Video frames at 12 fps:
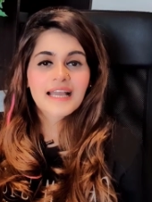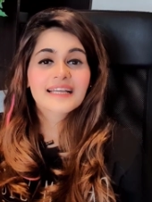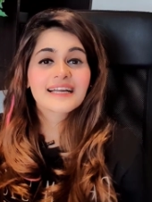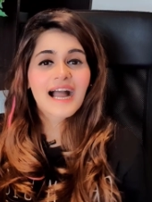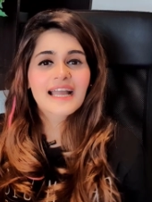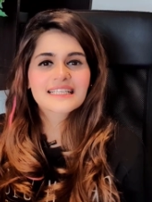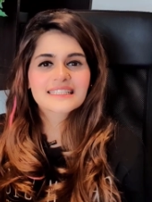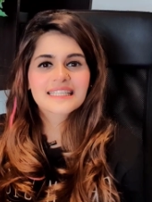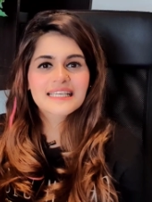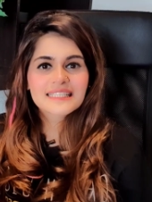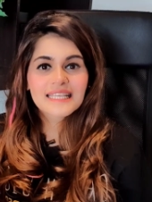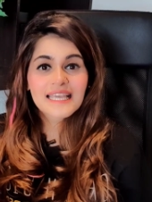Guys,
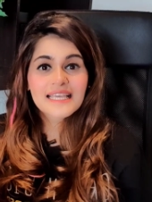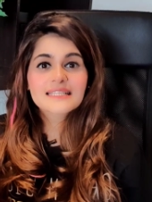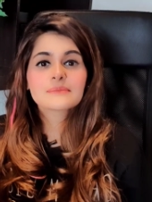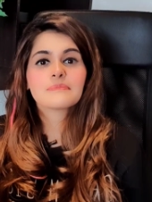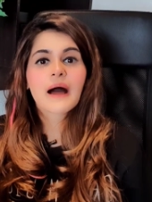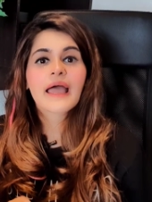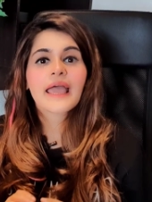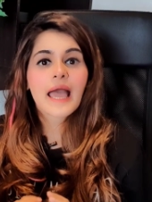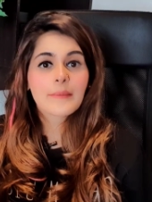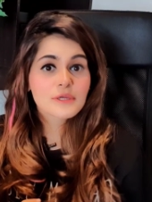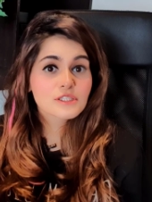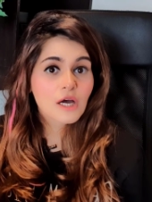this is my
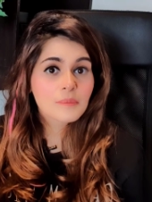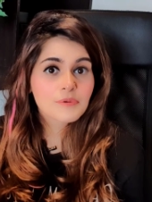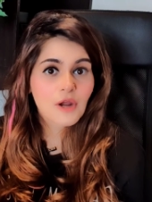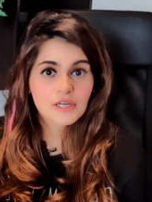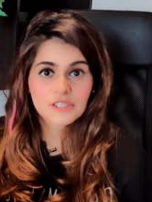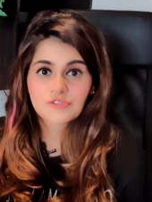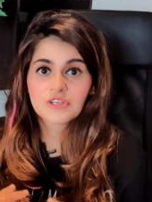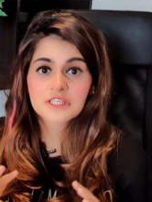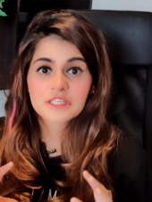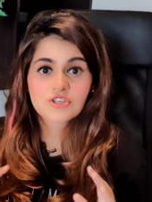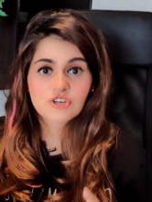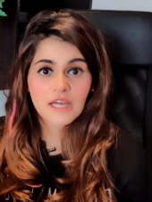Amazon product
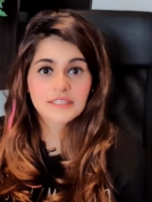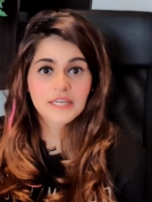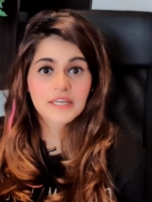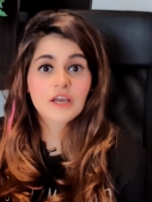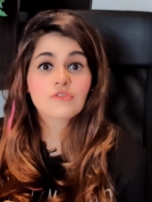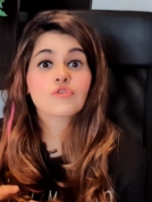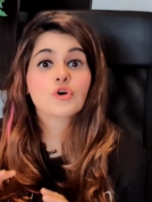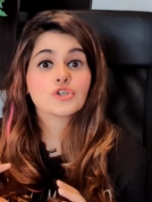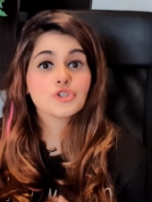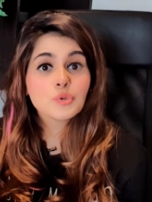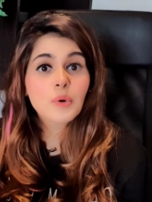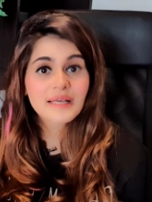research criteria for
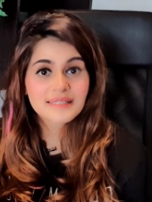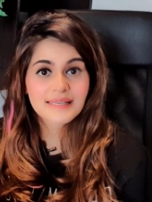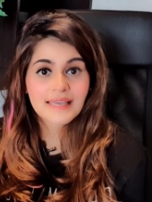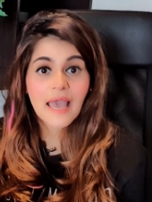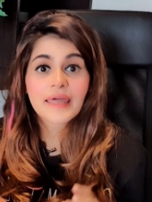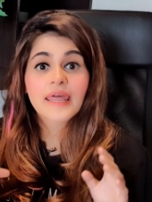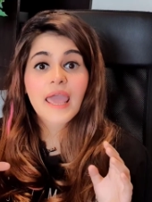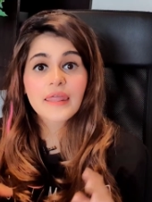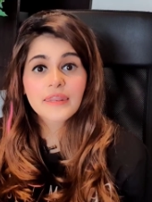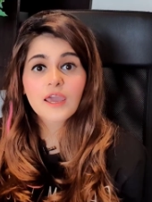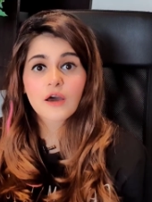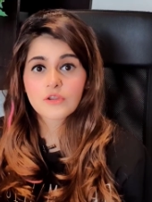USA and
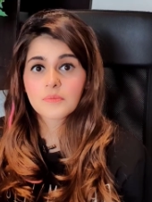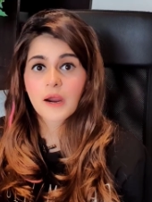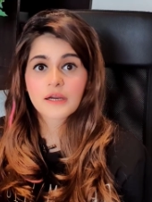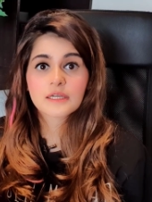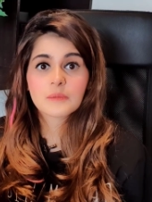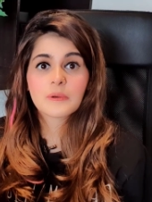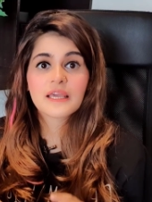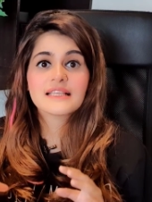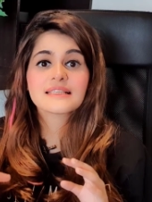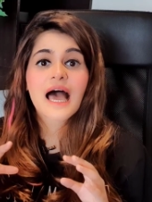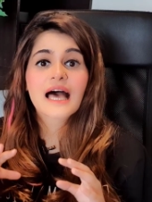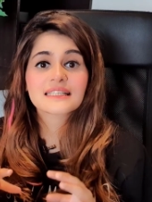any other
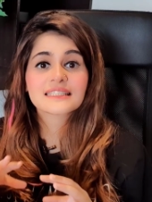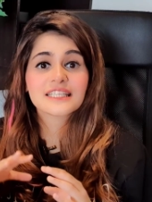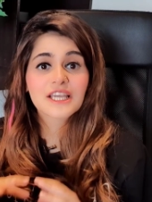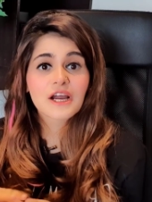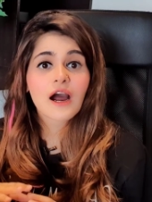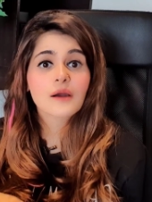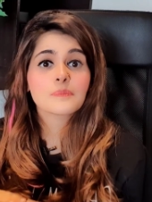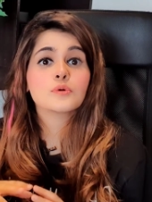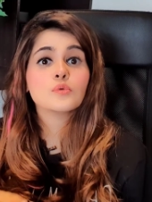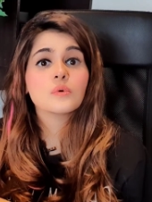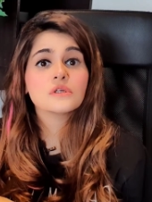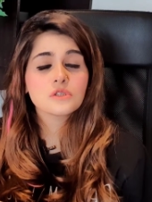marketplace, as they are
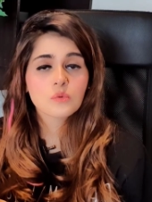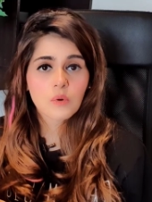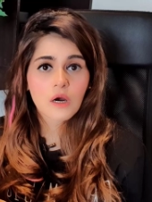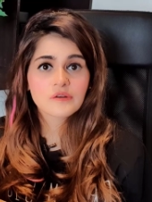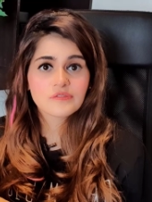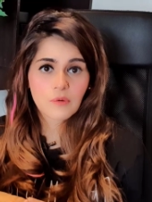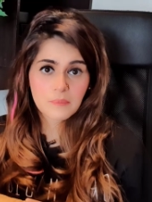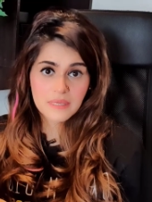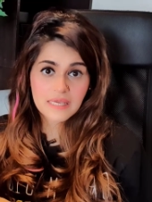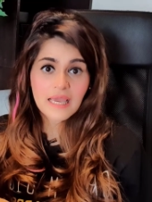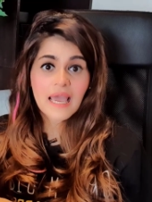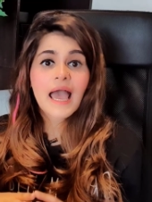proven to work for
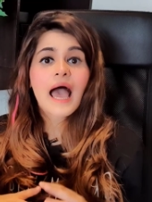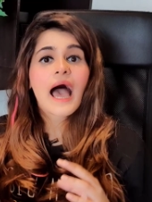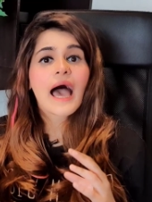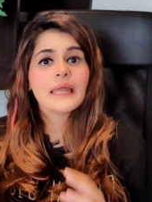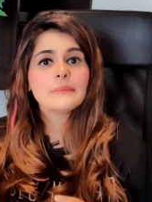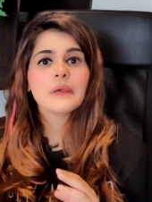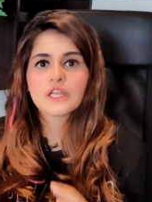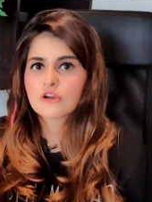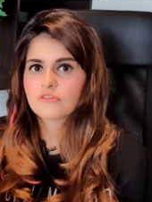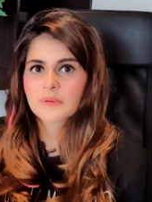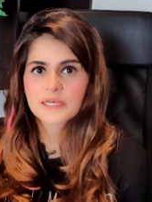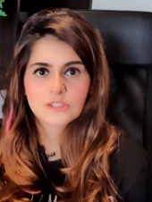me and many
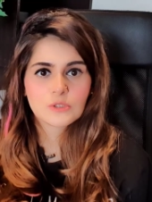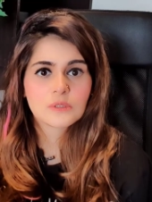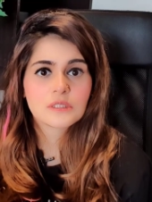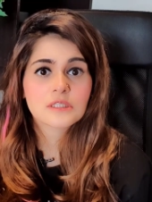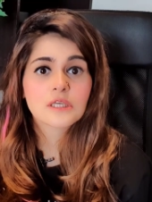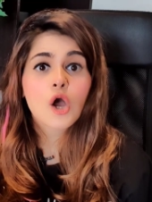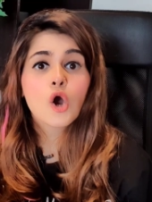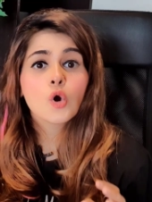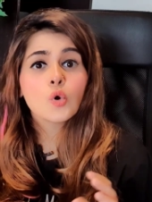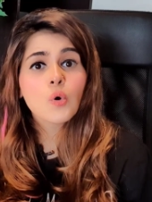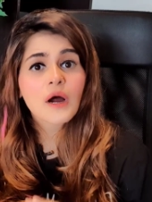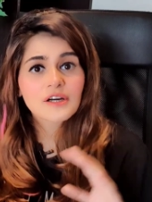of my students
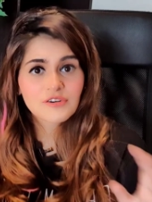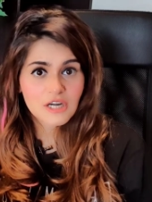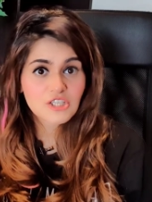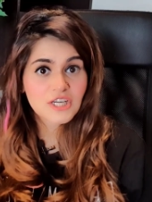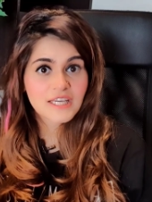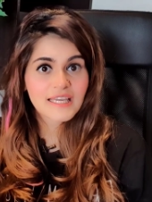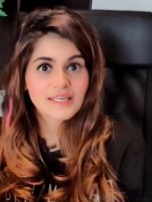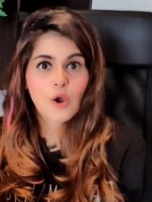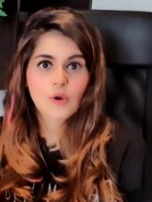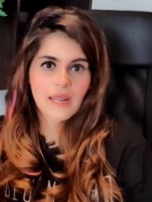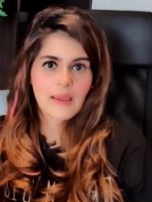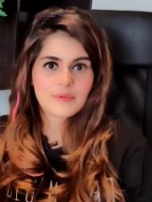who are crushing it
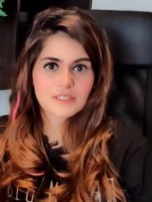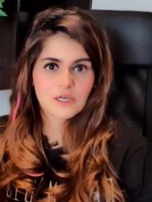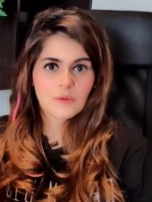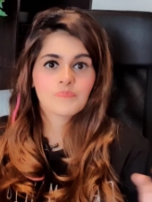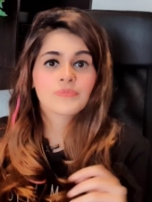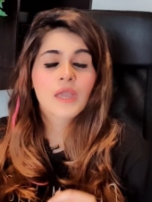on Amazon.